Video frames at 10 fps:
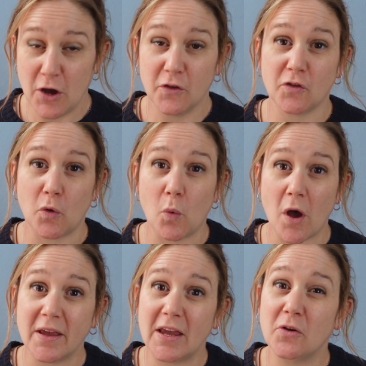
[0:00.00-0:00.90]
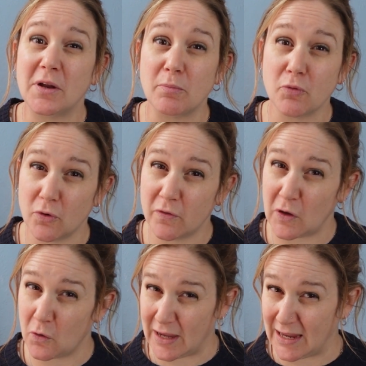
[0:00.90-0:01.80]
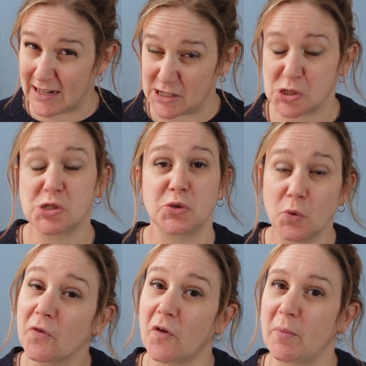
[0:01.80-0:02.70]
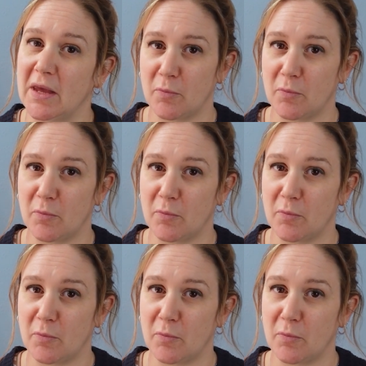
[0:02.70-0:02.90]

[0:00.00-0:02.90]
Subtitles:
so working on improving your English should also be a